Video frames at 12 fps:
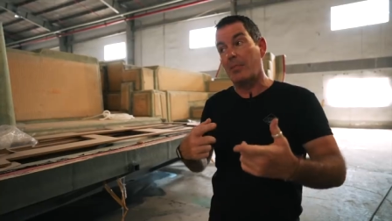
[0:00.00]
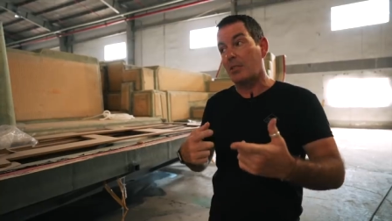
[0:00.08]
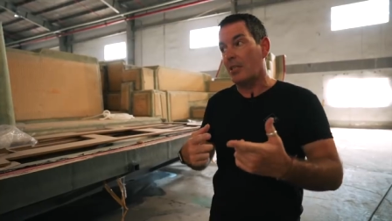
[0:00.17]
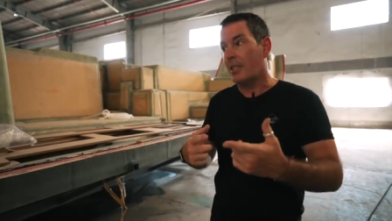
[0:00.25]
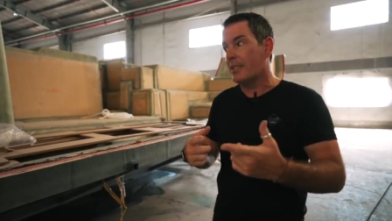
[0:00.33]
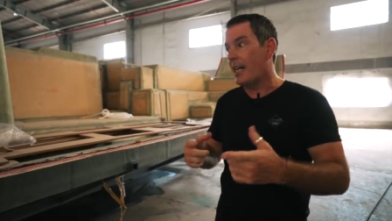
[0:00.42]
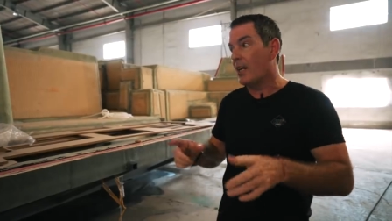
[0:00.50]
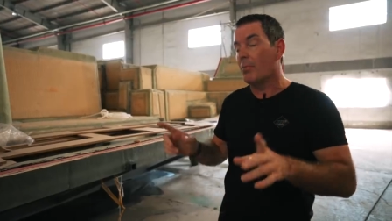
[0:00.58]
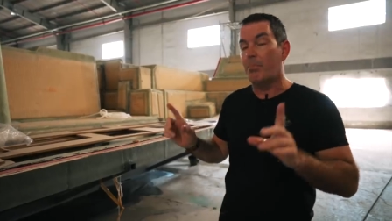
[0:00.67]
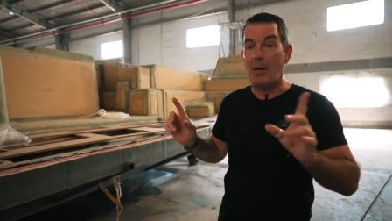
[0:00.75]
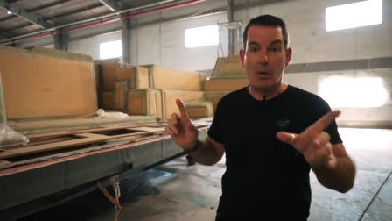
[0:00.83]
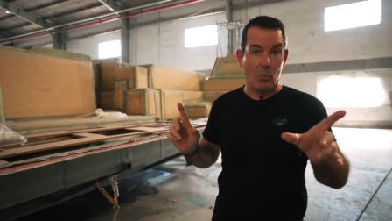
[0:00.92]
upside
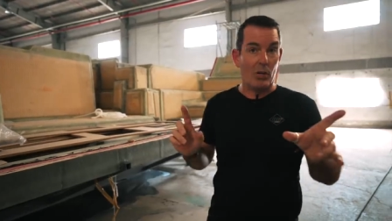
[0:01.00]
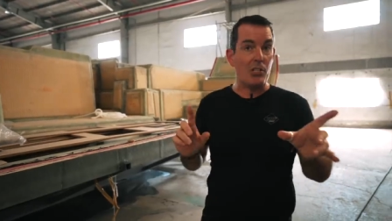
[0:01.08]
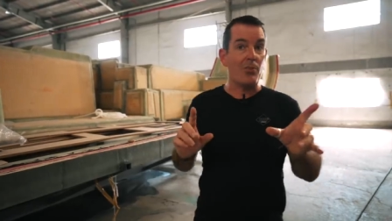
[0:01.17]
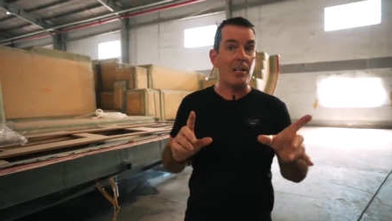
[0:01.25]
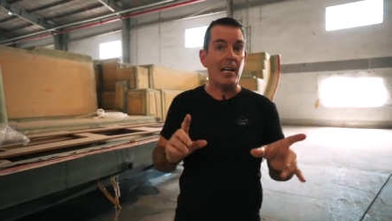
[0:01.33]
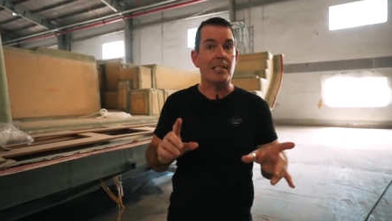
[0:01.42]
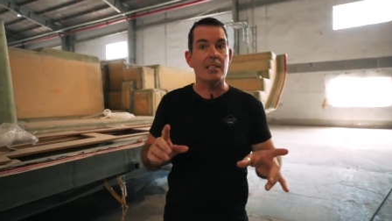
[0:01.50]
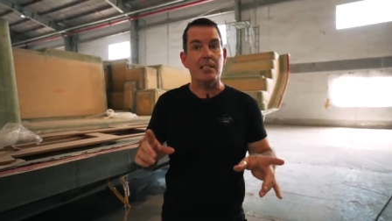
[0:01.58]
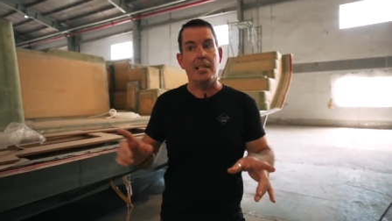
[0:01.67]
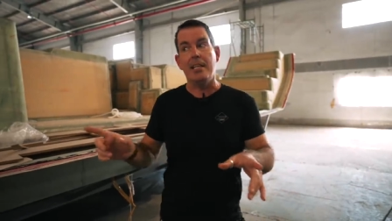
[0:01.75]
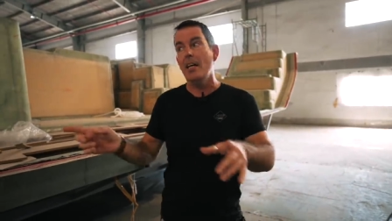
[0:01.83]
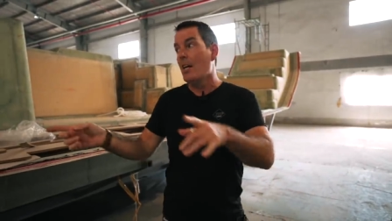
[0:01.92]
down, but what you can
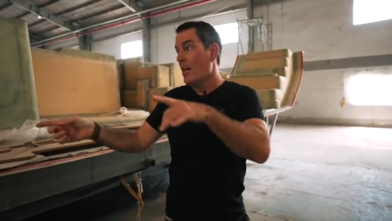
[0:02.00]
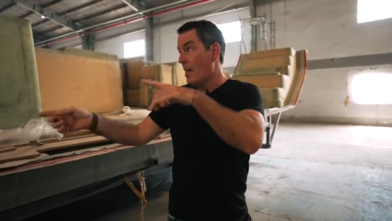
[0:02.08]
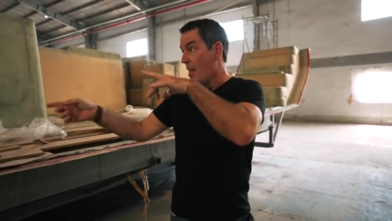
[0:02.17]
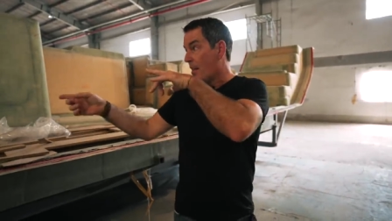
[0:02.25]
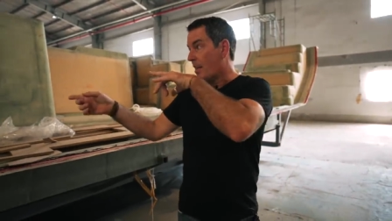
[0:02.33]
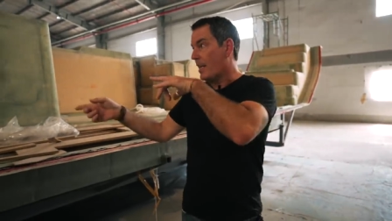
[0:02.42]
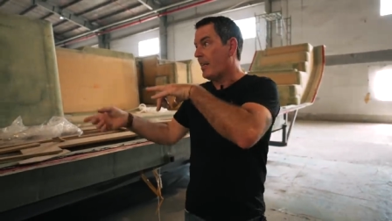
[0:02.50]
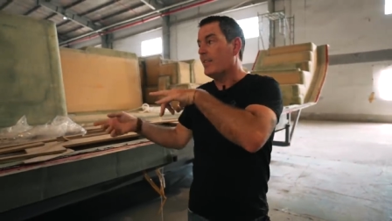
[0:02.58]
see they